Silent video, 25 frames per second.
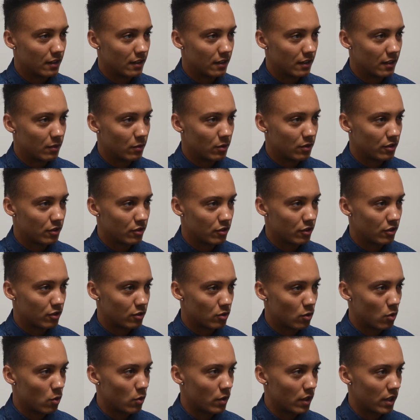It wasn't just
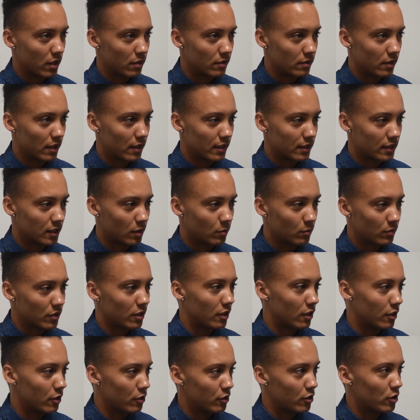talking, it's like some
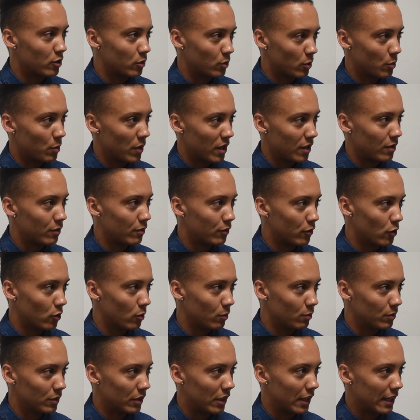solutions were being
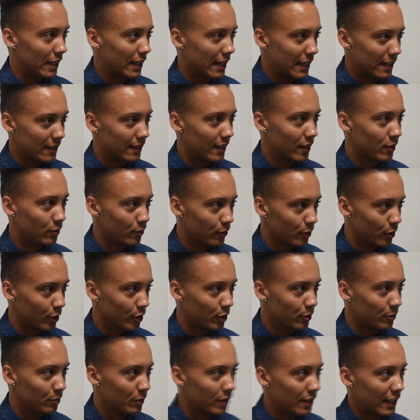formed like in that
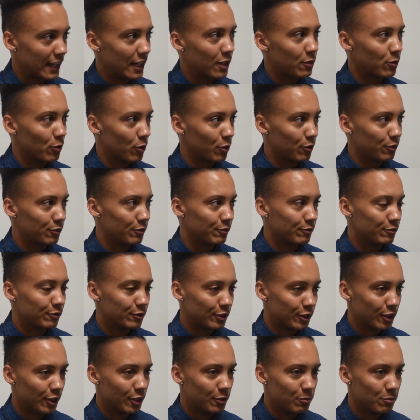room. Later on,
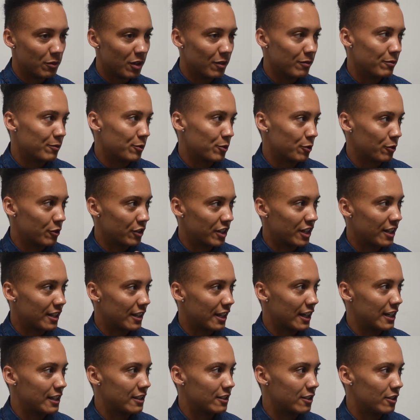you know, months or a year
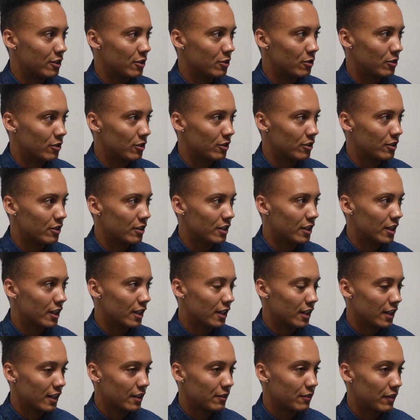later,
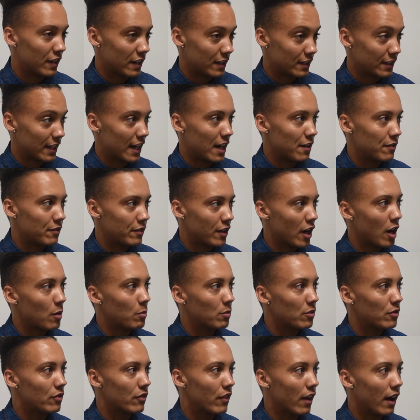things have
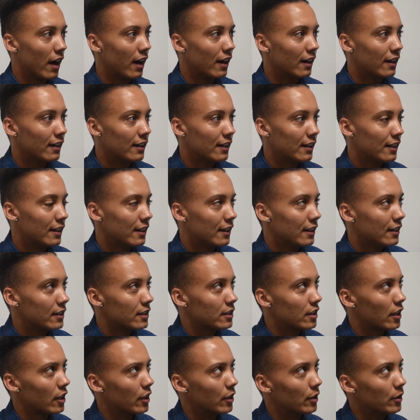come of that.
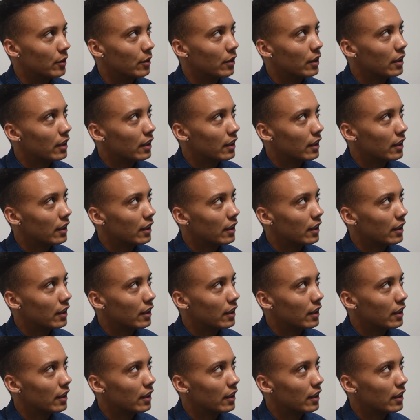So